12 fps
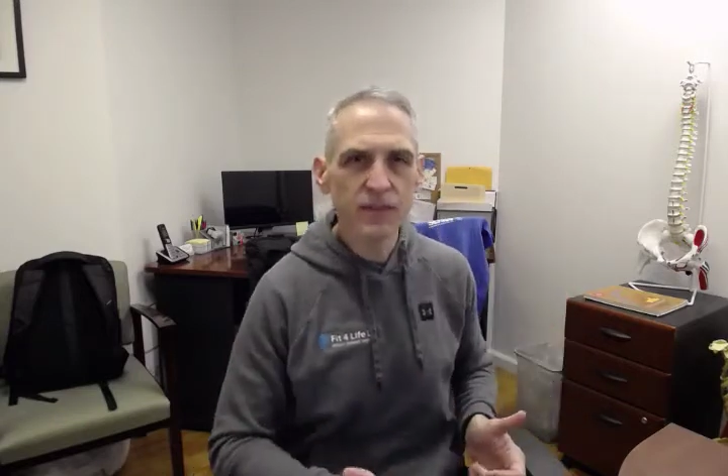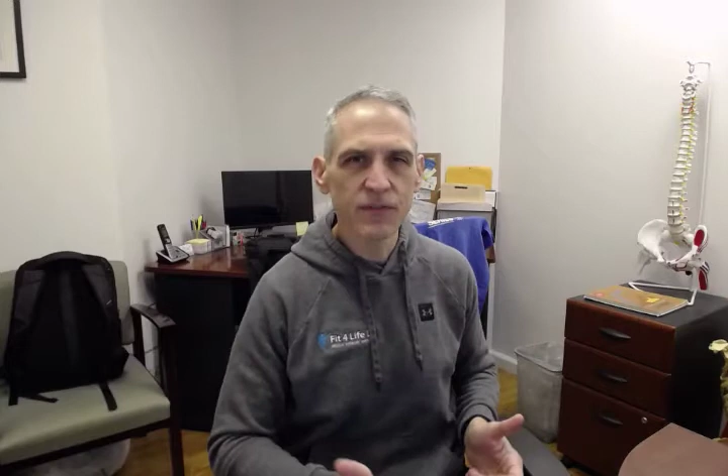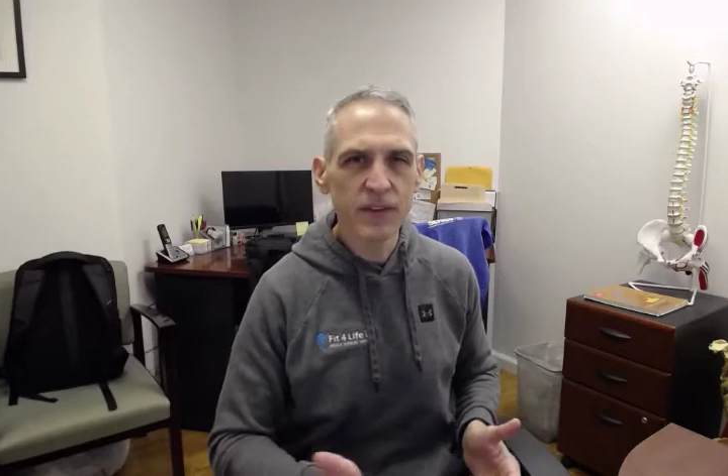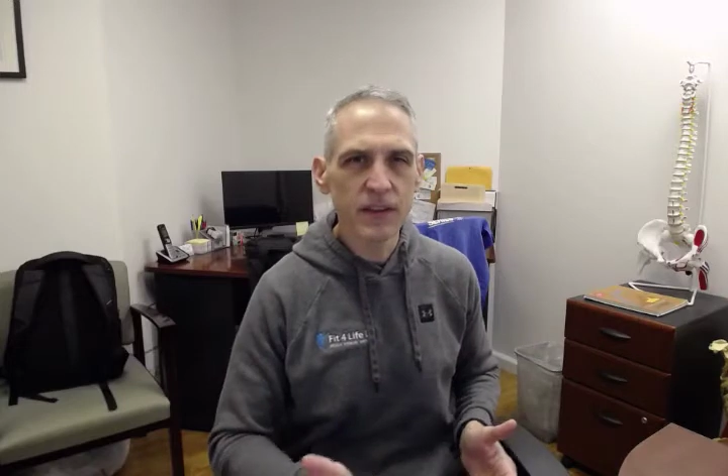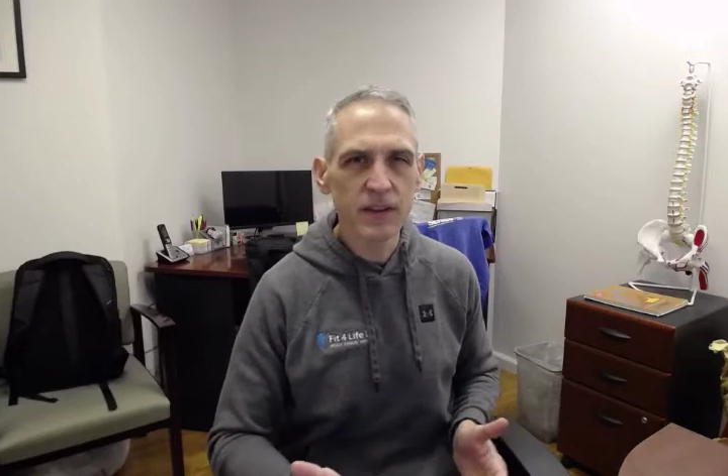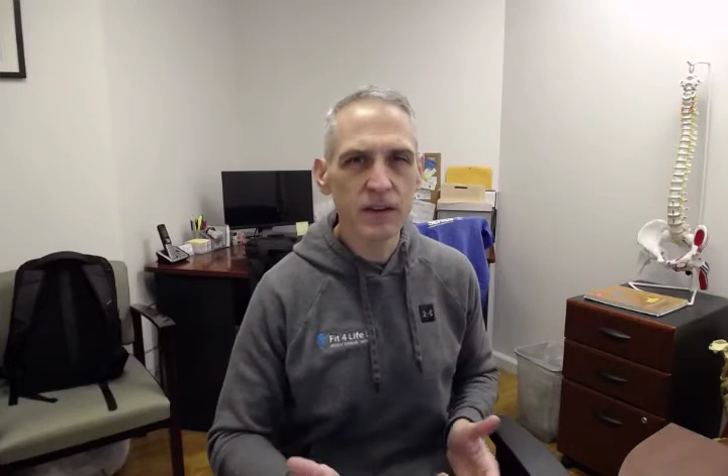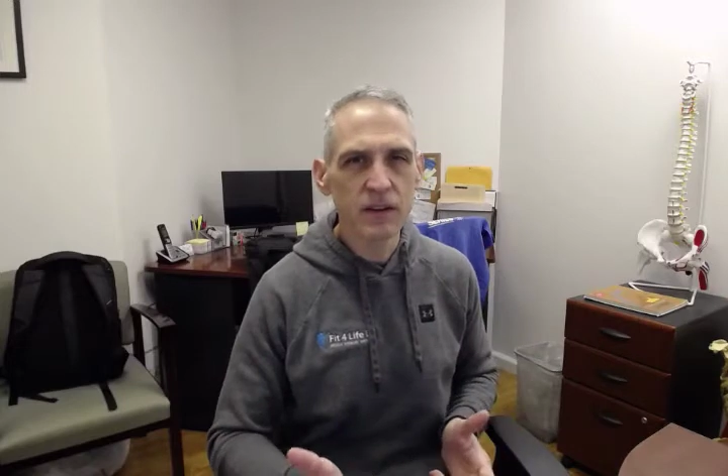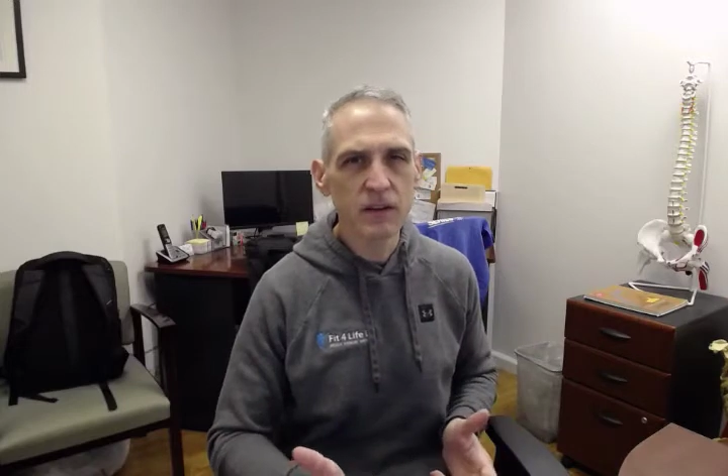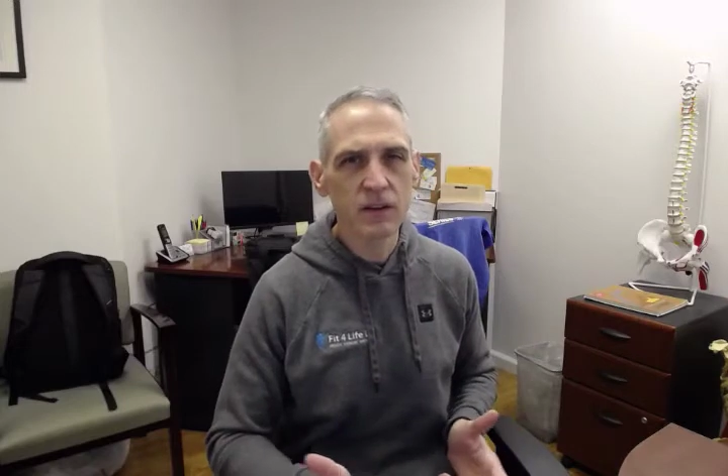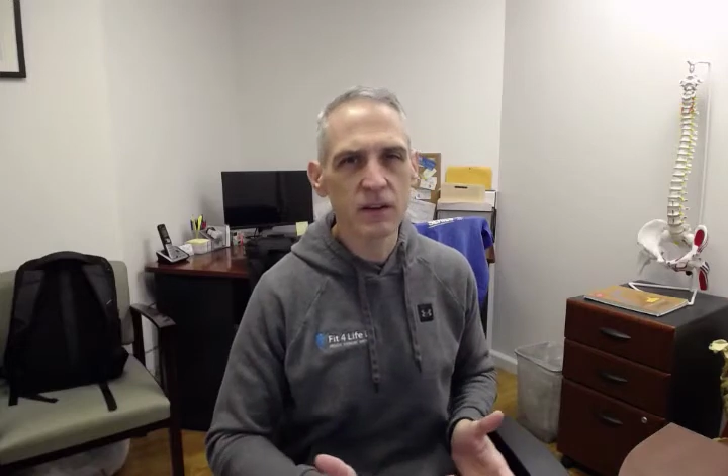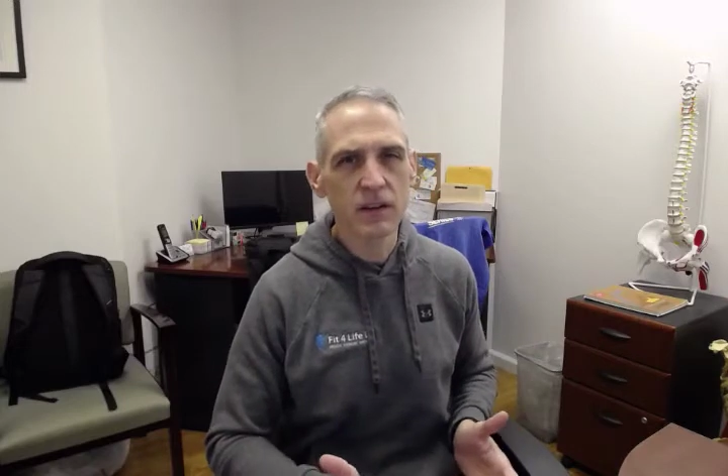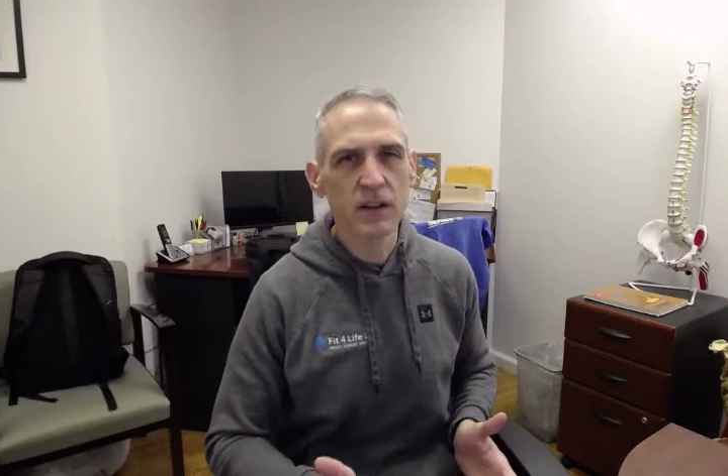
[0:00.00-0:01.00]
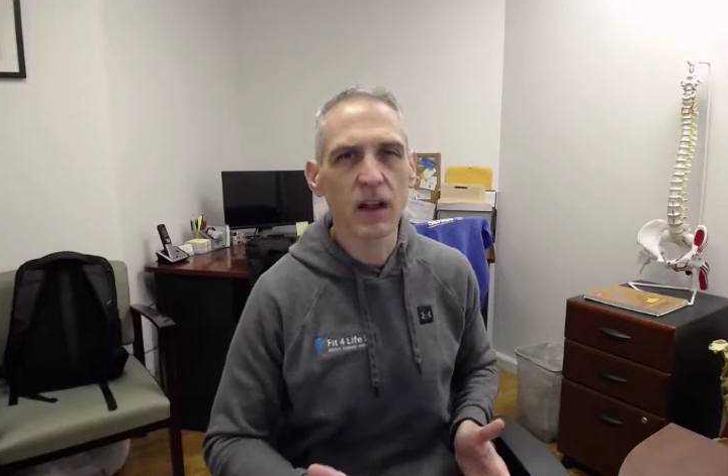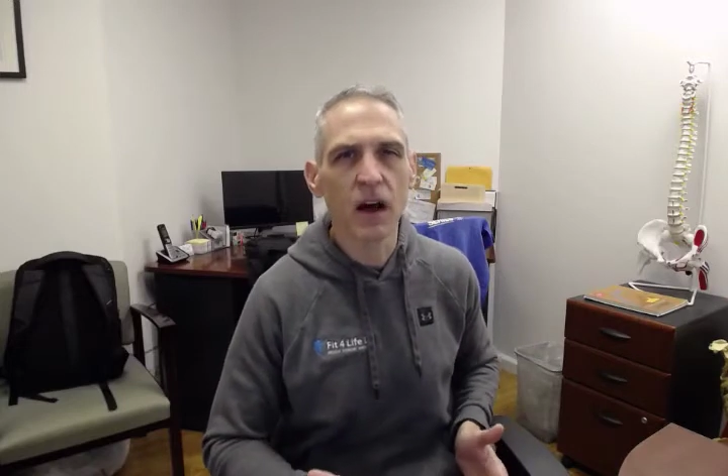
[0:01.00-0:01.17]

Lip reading: feel a little